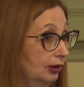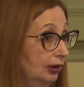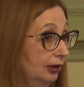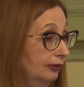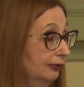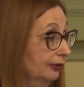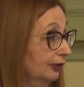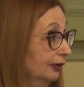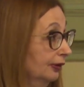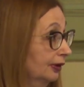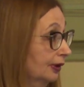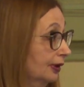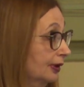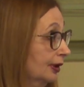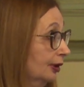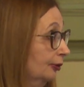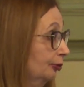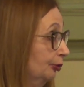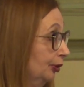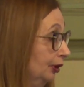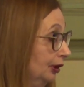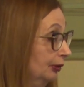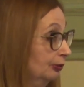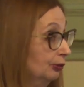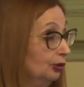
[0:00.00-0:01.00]
Even the
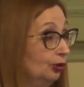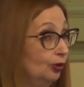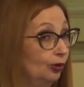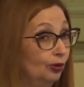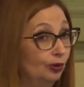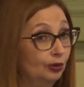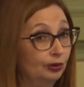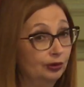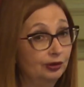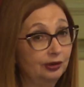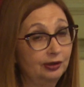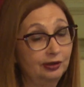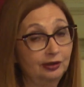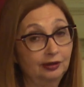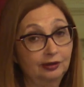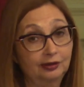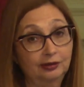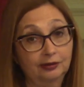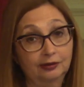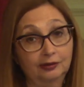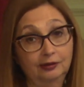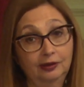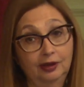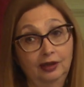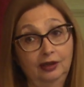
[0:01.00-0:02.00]
Supreme Court
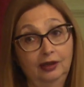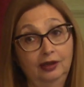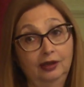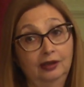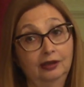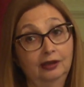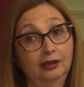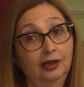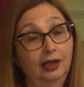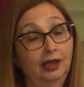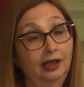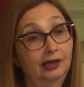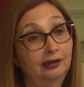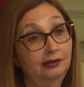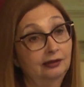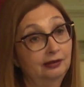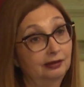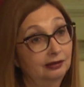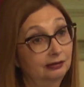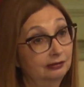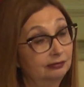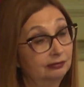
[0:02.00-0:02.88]
and